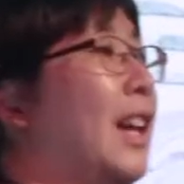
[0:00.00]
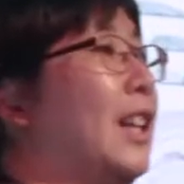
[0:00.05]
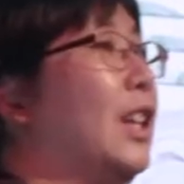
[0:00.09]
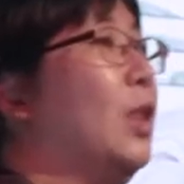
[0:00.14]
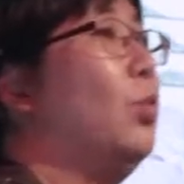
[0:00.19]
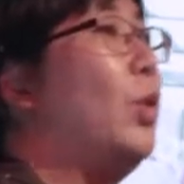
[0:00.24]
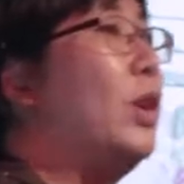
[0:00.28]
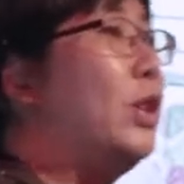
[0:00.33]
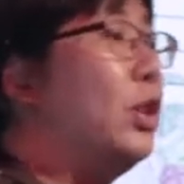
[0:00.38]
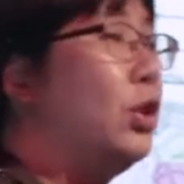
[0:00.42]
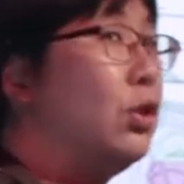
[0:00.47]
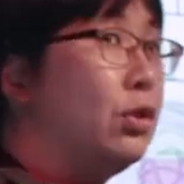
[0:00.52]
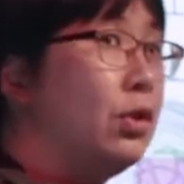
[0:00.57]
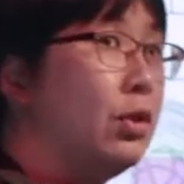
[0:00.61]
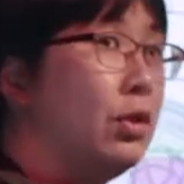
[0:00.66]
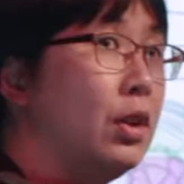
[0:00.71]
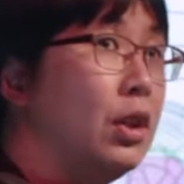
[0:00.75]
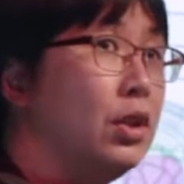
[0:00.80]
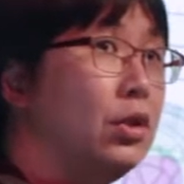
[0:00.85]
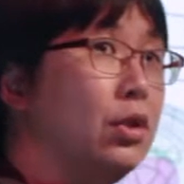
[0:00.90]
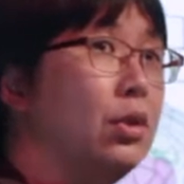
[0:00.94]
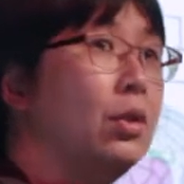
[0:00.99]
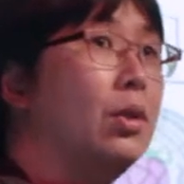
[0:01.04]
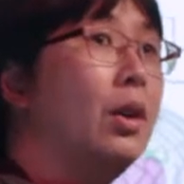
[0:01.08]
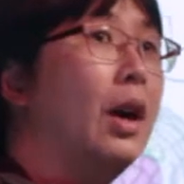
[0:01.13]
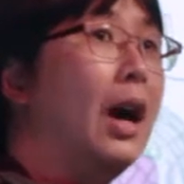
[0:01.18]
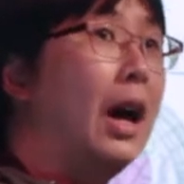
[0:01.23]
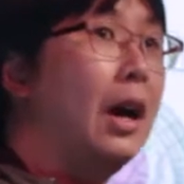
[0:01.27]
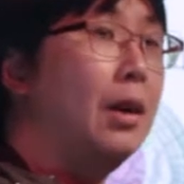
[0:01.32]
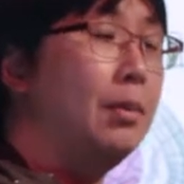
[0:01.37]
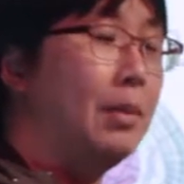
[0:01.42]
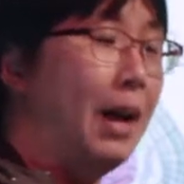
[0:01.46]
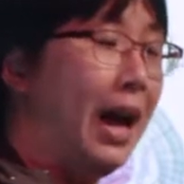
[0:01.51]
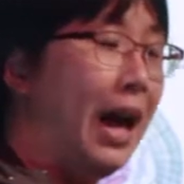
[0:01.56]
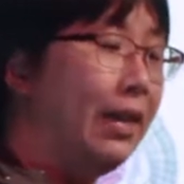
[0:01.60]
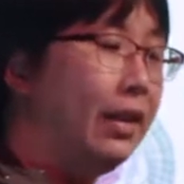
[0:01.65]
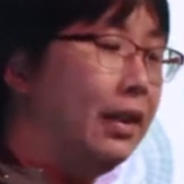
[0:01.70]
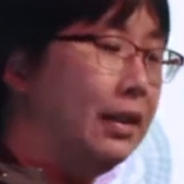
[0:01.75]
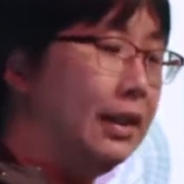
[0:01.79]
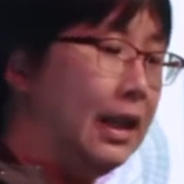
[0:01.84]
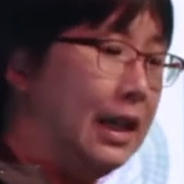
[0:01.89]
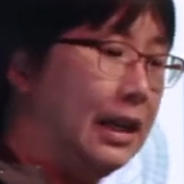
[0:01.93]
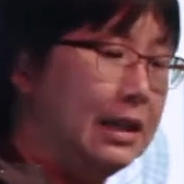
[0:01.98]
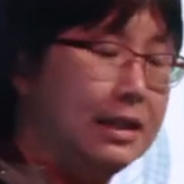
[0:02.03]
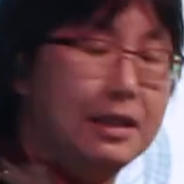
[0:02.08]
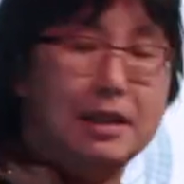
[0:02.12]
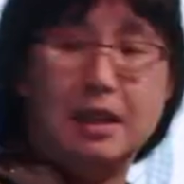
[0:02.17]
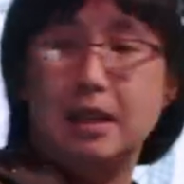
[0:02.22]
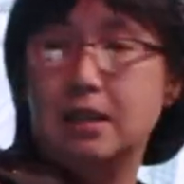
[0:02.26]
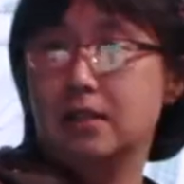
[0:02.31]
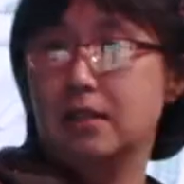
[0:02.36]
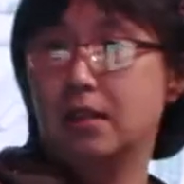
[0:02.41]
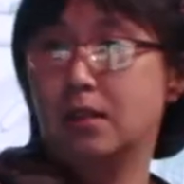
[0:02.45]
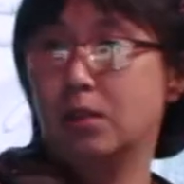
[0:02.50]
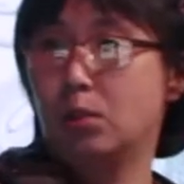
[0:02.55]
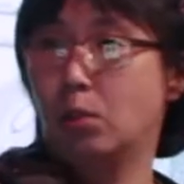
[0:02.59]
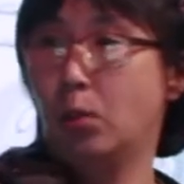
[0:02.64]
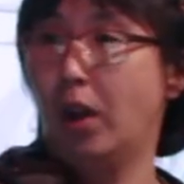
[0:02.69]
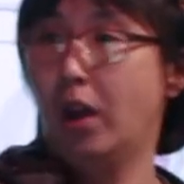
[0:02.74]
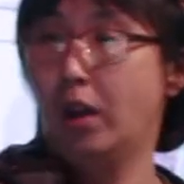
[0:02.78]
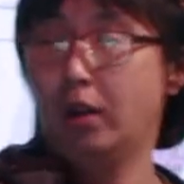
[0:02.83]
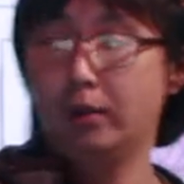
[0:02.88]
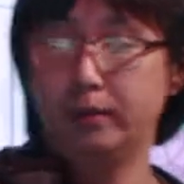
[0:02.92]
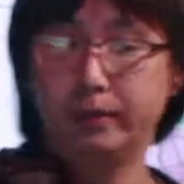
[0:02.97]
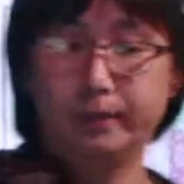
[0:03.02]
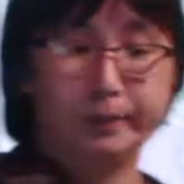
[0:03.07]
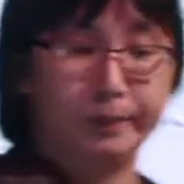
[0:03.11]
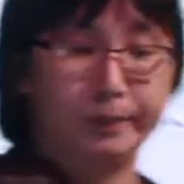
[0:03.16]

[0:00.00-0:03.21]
and then register it to other data sets as well.